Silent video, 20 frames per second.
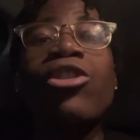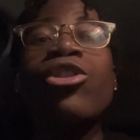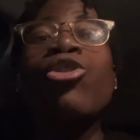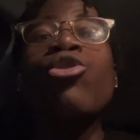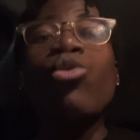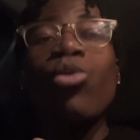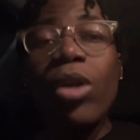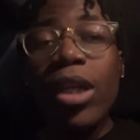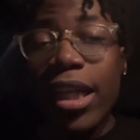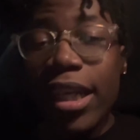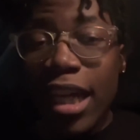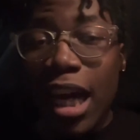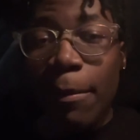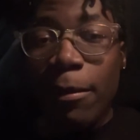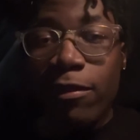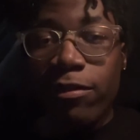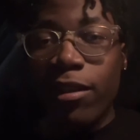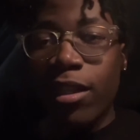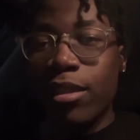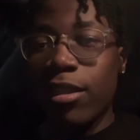You really got
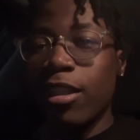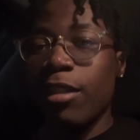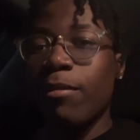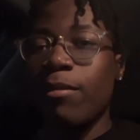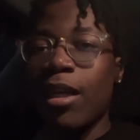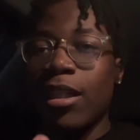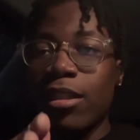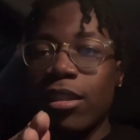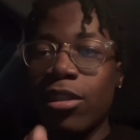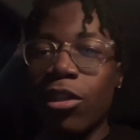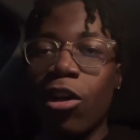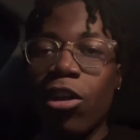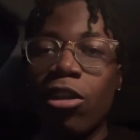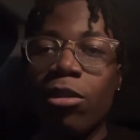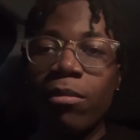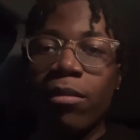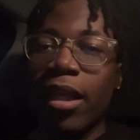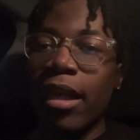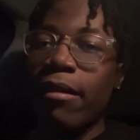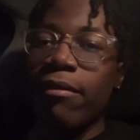me fucked up. I told
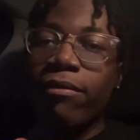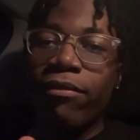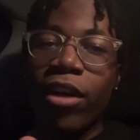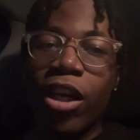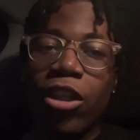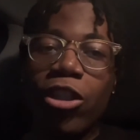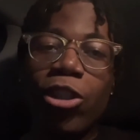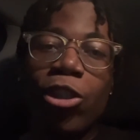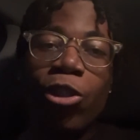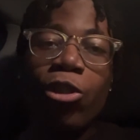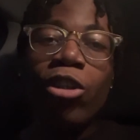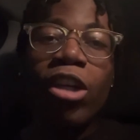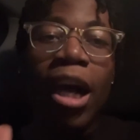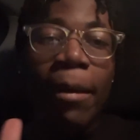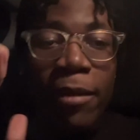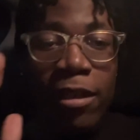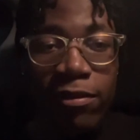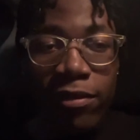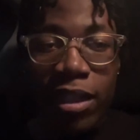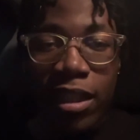him like, fuck you. You got
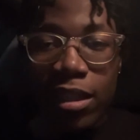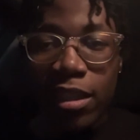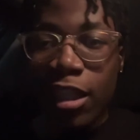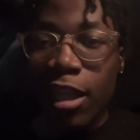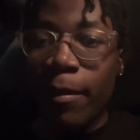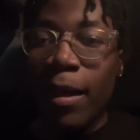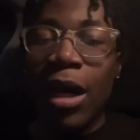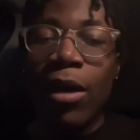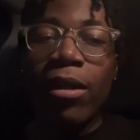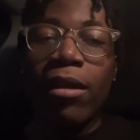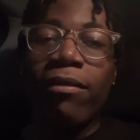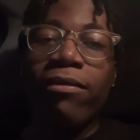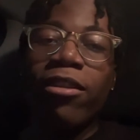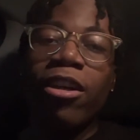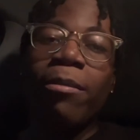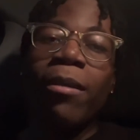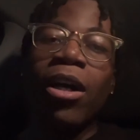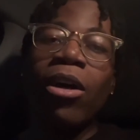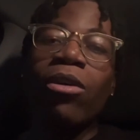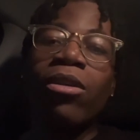me fucked up. I don't give a fuck
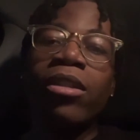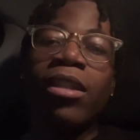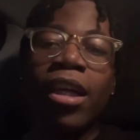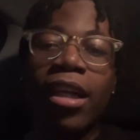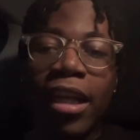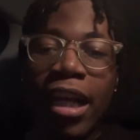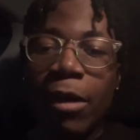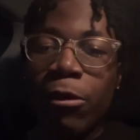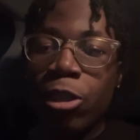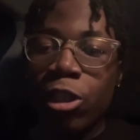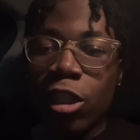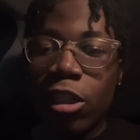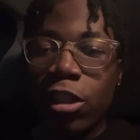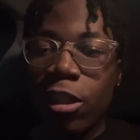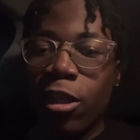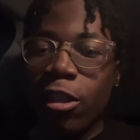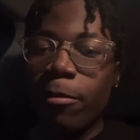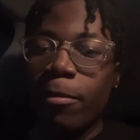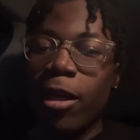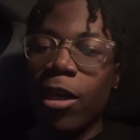about none of that. What y'all
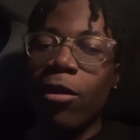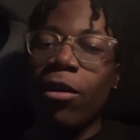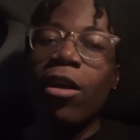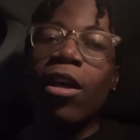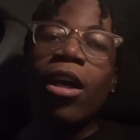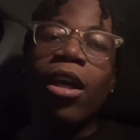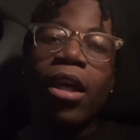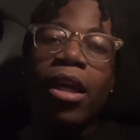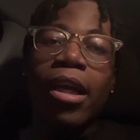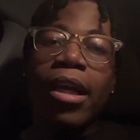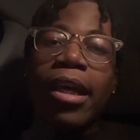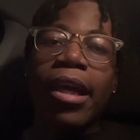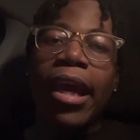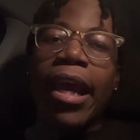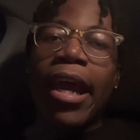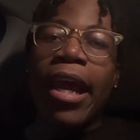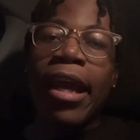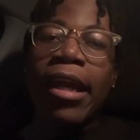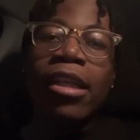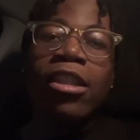talking about?
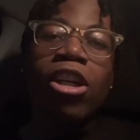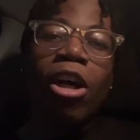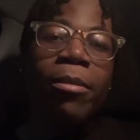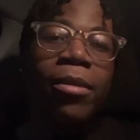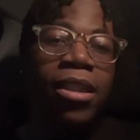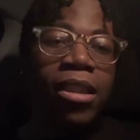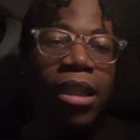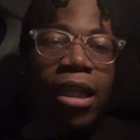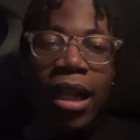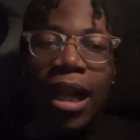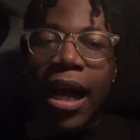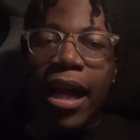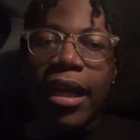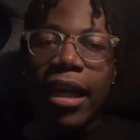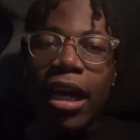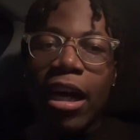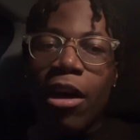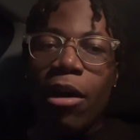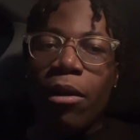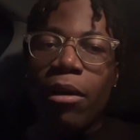And he told me to clock
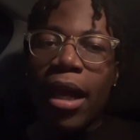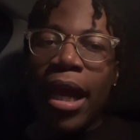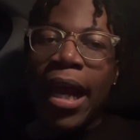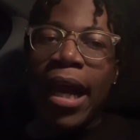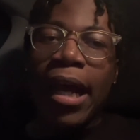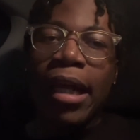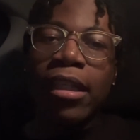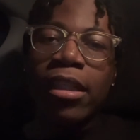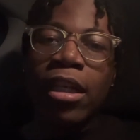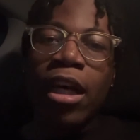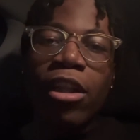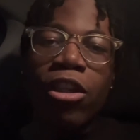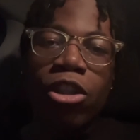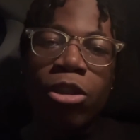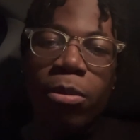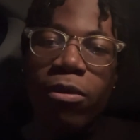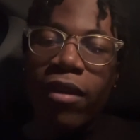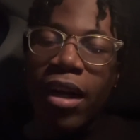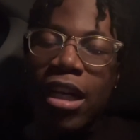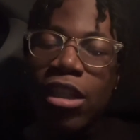out, had the other
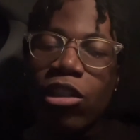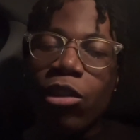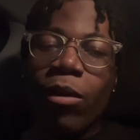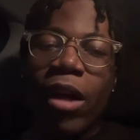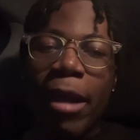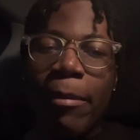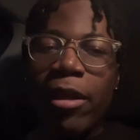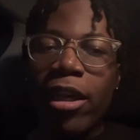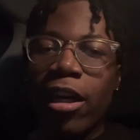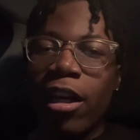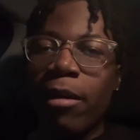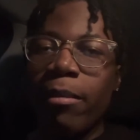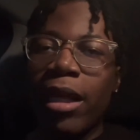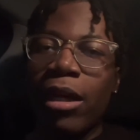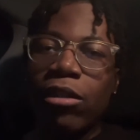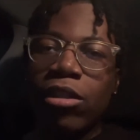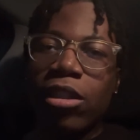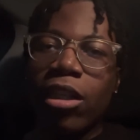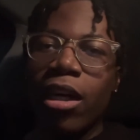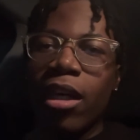supervisor write me up. They
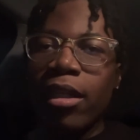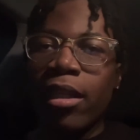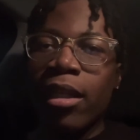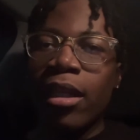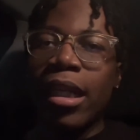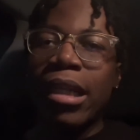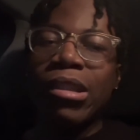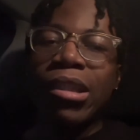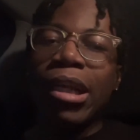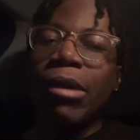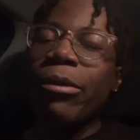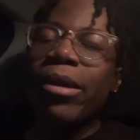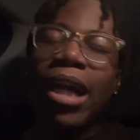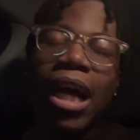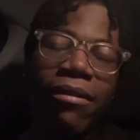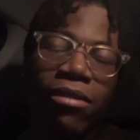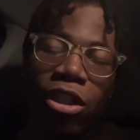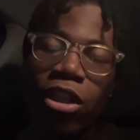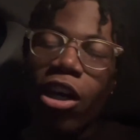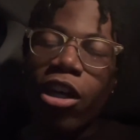was talking. They was like, we're not
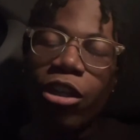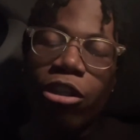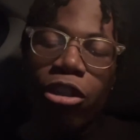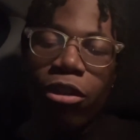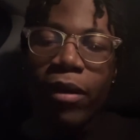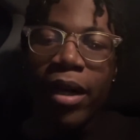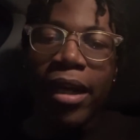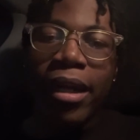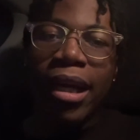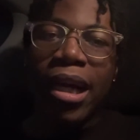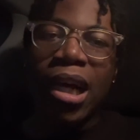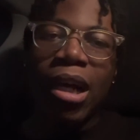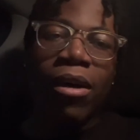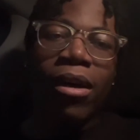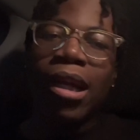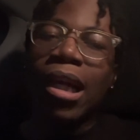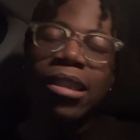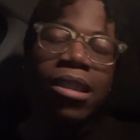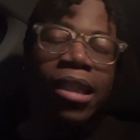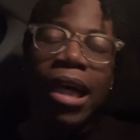even talking to you right now.
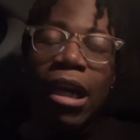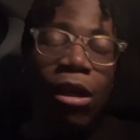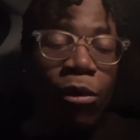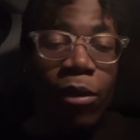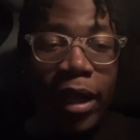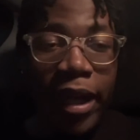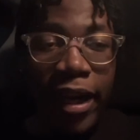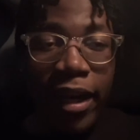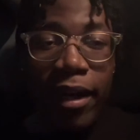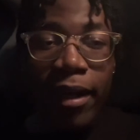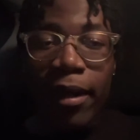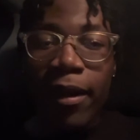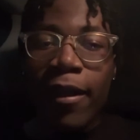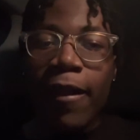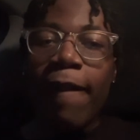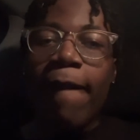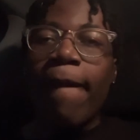And I said, I don't care.